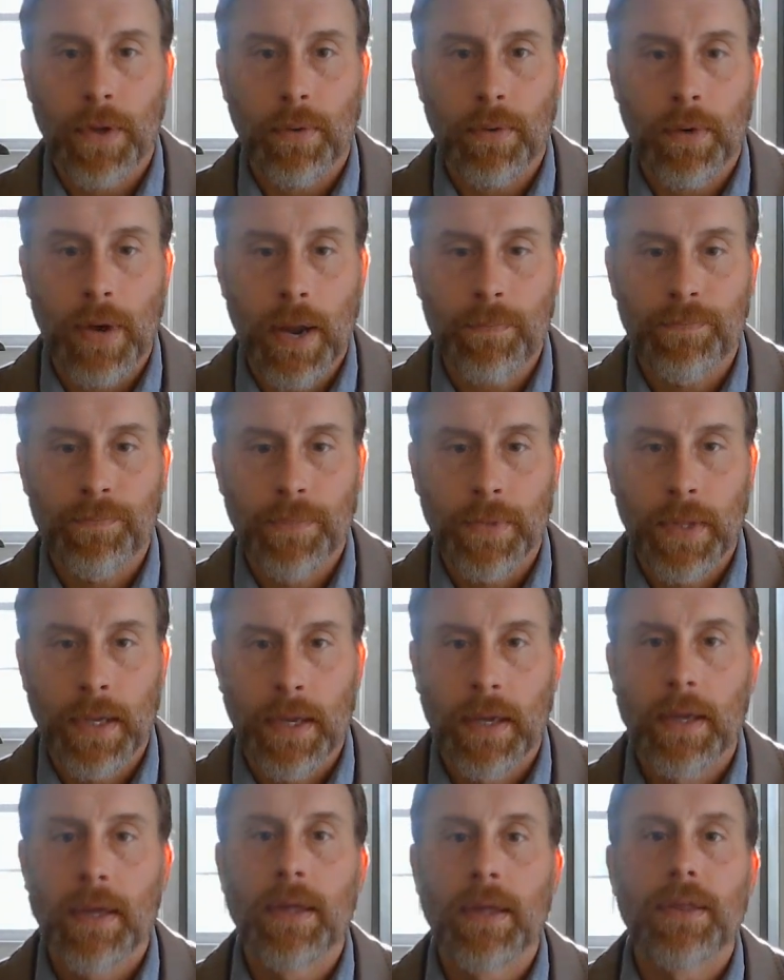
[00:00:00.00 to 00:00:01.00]
All right?
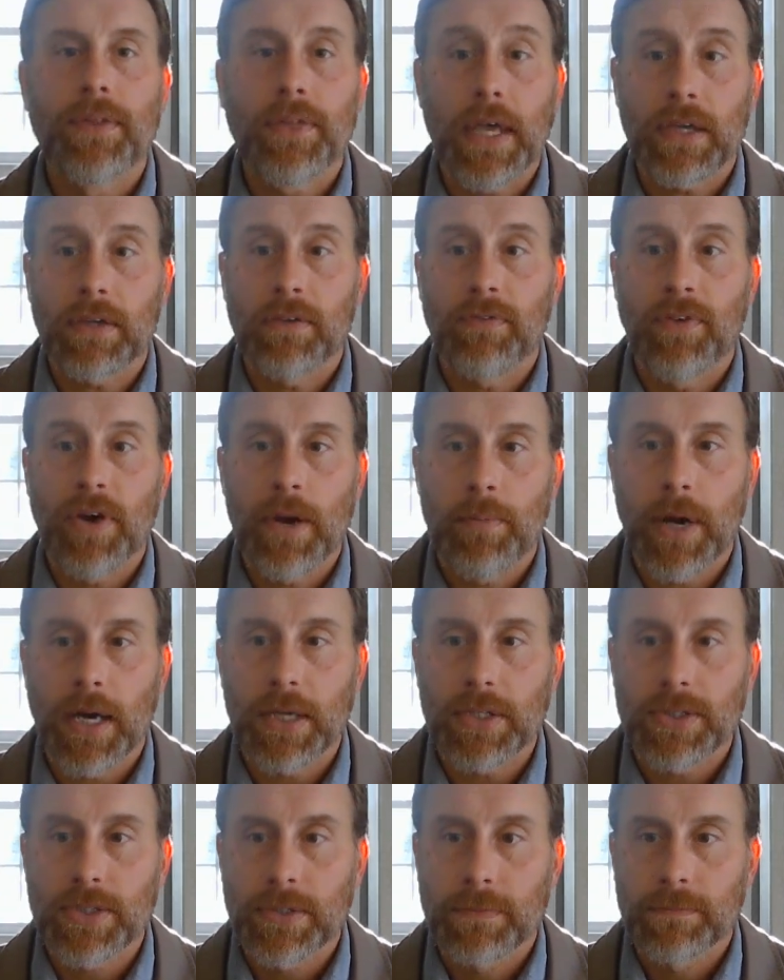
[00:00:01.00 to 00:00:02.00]
Thank you very
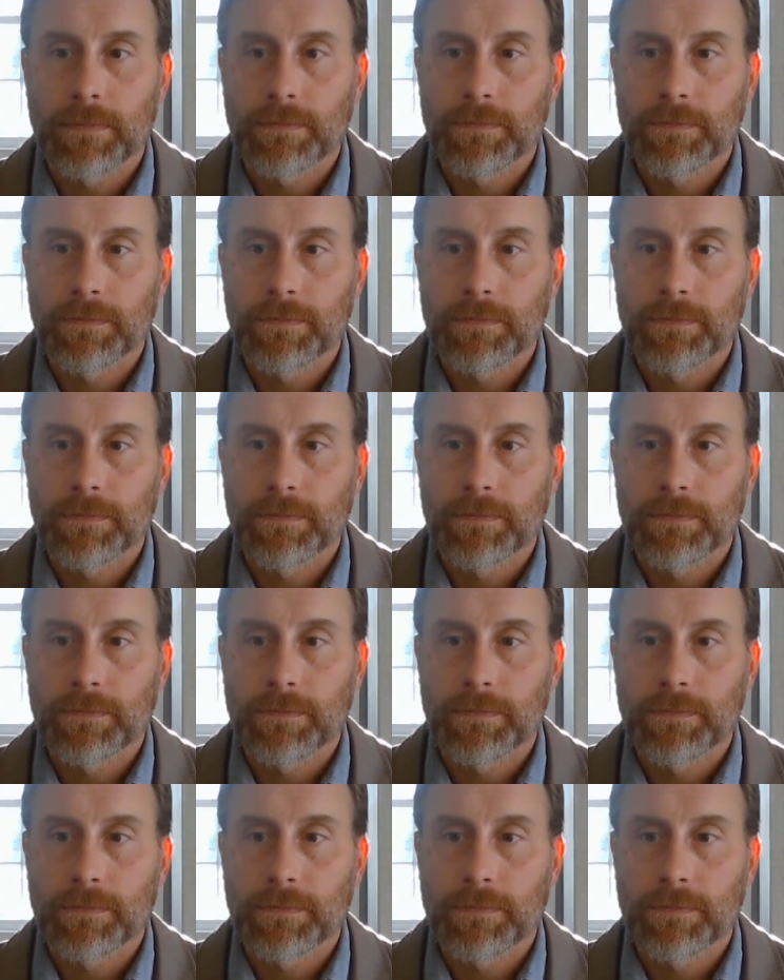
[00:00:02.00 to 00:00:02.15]
much.